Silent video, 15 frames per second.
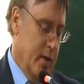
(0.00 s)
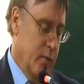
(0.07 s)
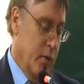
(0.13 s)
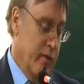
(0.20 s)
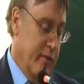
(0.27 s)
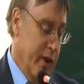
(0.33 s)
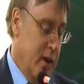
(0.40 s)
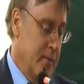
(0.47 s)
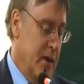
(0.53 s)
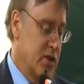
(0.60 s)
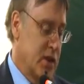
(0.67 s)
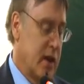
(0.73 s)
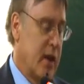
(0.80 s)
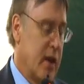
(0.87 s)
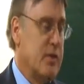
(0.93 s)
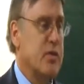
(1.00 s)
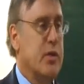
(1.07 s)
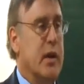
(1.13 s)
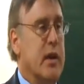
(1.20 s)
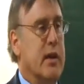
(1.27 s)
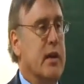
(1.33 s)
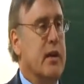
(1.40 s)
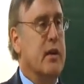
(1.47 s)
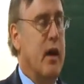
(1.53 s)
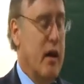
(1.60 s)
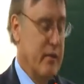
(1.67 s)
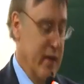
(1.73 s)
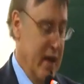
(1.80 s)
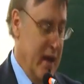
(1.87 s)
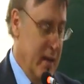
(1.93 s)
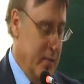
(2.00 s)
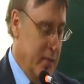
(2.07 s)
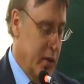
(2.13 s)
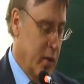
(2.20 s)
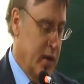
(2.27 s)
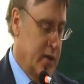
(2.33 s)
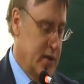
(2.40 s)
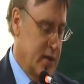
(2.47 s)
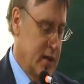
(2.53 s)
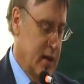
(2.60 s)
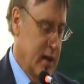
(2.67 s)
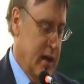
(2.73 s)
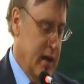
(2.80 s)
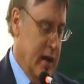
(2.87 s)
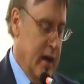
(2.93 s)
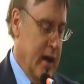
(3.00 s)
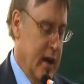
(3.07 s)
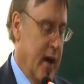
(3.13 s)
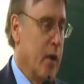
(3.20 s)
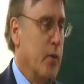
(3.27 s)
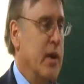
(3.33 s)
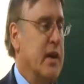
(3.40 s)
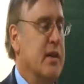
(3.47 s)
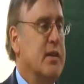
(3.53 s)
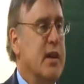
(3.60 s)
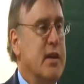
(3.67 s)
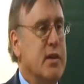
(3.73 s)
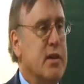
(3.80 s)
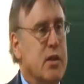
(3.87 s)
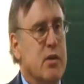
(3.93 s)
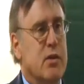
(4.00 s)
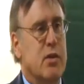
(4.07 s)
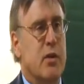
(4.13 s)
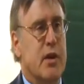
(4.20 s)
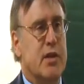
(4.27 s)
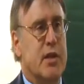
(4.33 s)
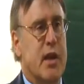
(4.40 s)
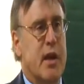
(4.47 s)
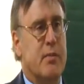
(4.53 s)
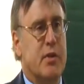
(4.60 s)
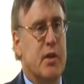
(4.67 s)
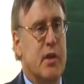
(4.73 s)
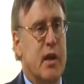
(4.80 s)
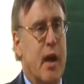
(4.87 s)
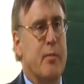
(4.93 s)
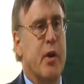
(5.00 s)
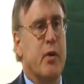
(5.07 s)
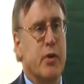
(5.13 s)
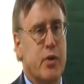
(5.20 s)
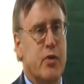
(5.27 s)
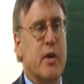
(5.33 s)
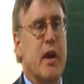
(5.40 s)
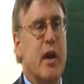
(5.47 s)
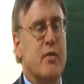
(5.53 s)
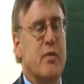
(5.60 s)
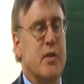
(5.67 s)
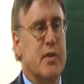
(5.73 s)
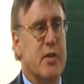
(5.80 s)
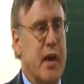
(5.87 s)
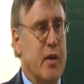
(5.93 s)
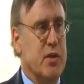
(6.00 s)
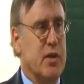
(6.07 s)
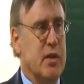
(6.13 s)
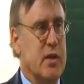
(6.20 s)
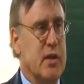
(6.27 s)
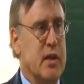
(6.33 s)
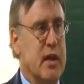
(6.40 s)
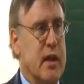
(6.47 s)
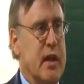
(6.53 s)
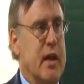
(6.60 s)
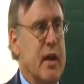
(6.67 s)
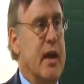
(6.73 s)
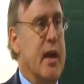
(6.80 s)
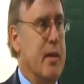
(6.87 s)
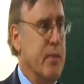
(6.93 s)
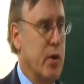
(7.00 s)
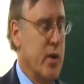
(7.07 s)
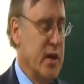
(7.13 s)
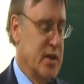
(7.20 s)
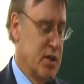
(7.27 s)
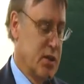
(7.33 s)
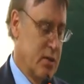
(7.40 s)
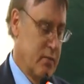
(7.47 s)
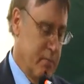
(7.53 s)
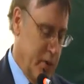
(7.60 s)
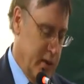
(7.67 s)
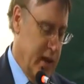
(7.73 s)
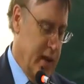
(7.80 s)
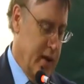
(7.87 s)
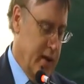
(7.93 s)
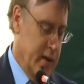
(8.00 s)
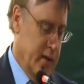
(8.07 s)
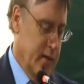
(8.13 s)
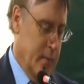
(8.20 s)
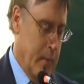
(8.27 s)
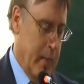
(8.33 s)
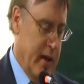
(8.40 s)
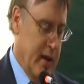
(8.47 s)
We're very much a country of immigrants. We continue to accept about 300,000 immigrants per year.